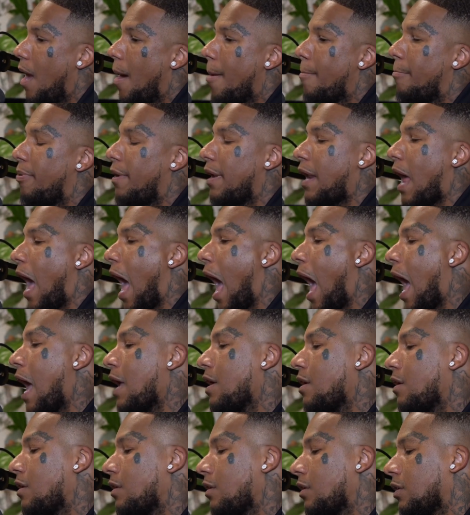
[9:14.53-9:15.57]
But
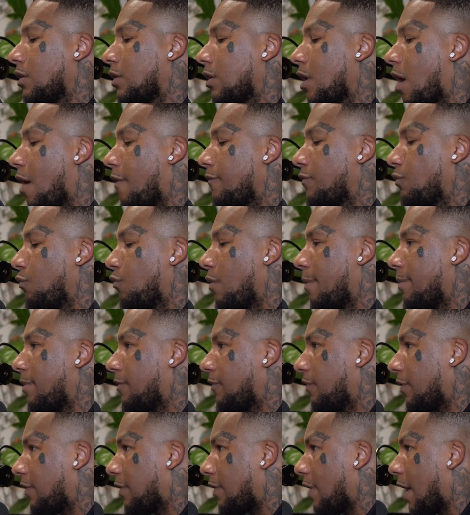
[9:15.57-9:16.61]
I loved women
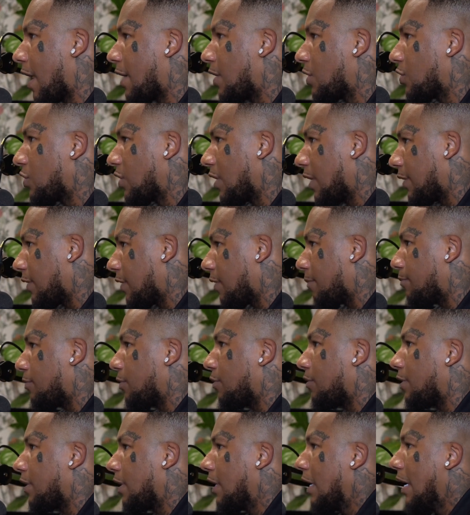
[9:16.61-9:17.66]
for their energy and their
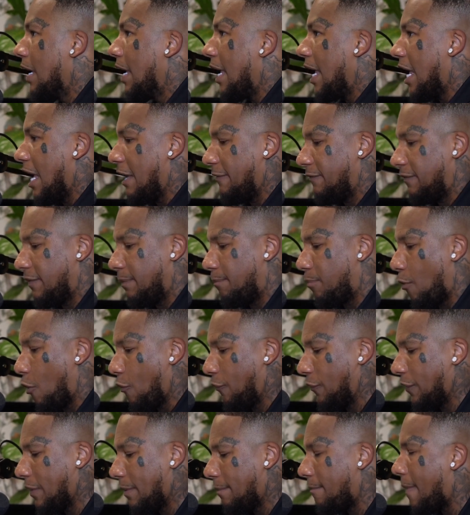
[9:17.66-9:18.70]
beauty. If
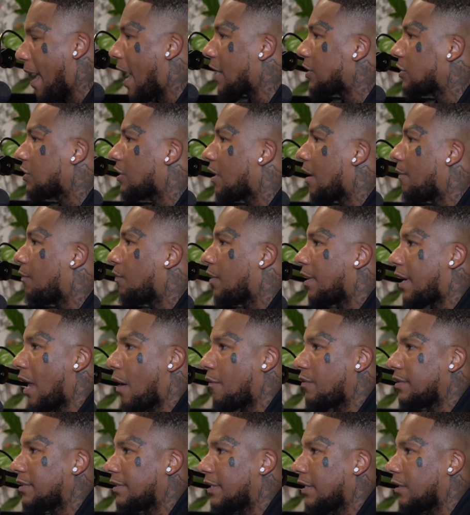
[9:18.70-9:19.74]
both of them matched up when I
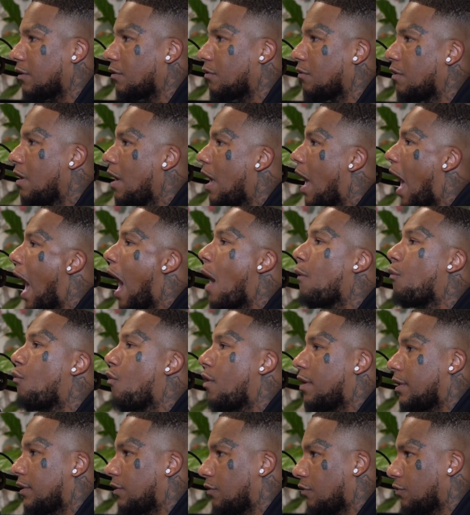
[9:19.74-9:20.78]
was single, I
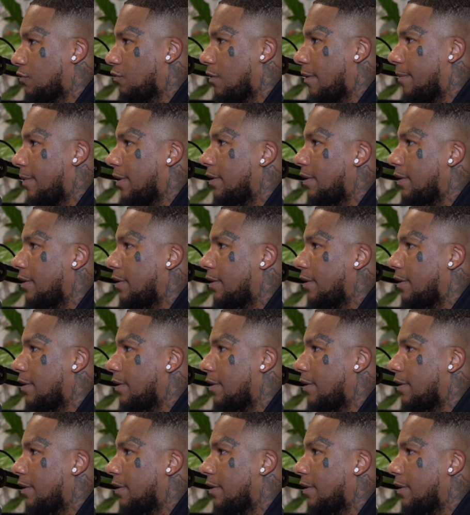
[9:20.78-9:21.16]
wanted those women.